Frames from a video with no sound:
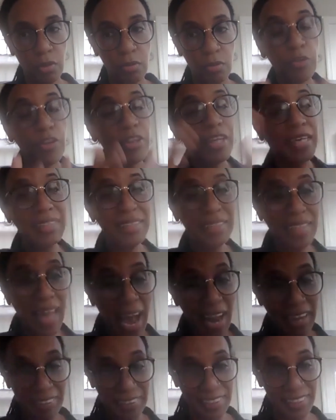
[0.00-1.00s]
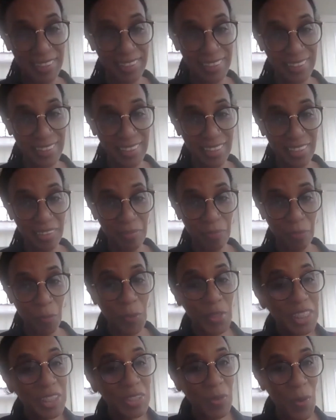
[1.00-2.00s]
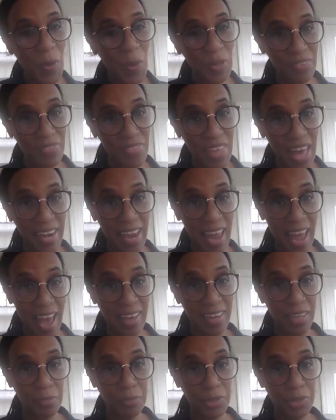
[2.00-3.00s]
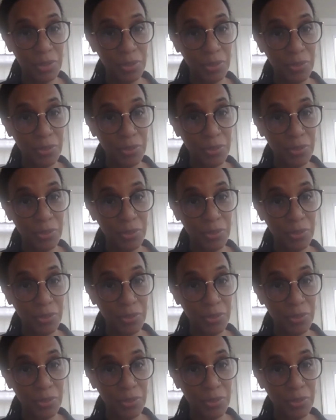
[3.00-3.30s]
for the entire system? What does all of that add up to?